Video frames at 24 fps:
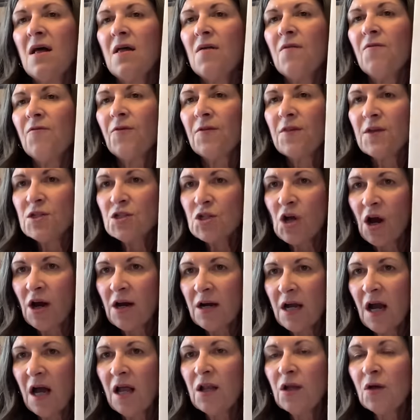for the
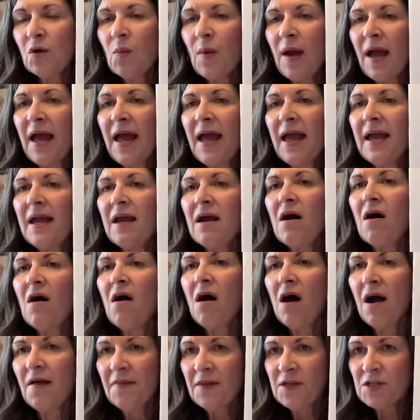dark colorway
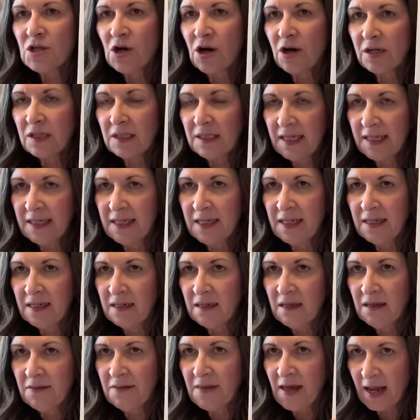on the dark
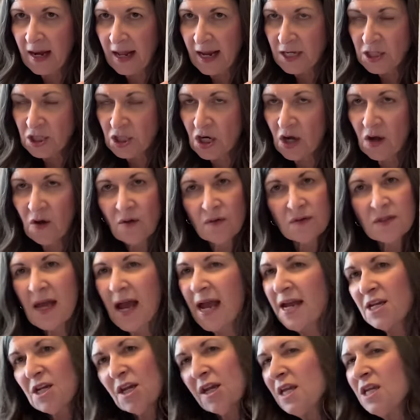linen that I chose.
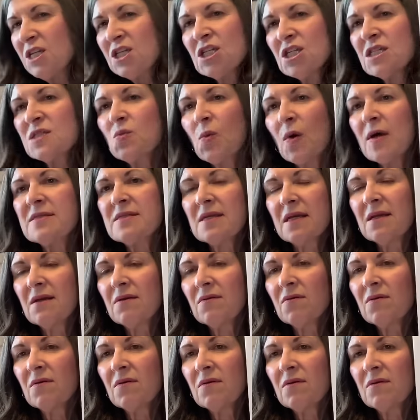I, it just wasn't
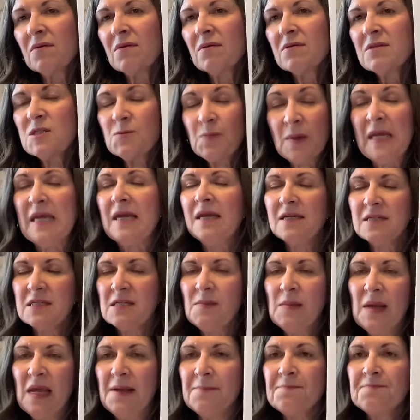speaking to
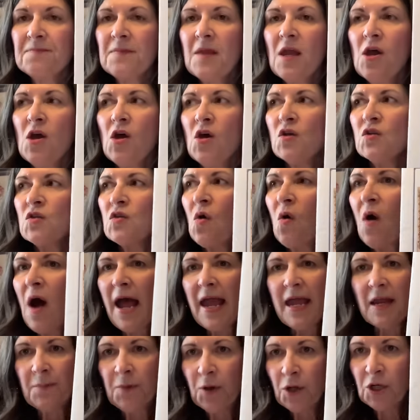me. So I
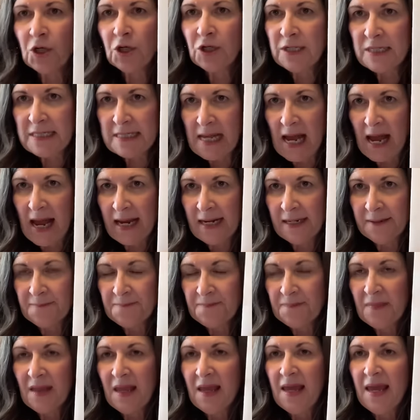had put her aside.
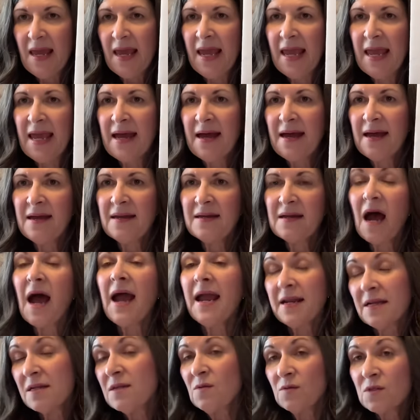And
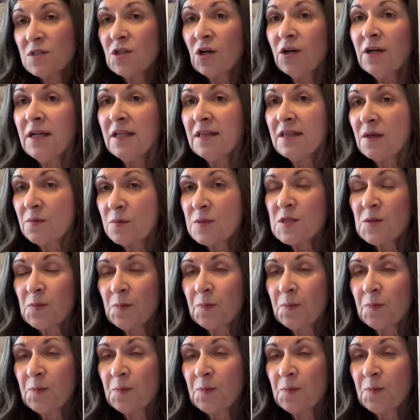I started, I was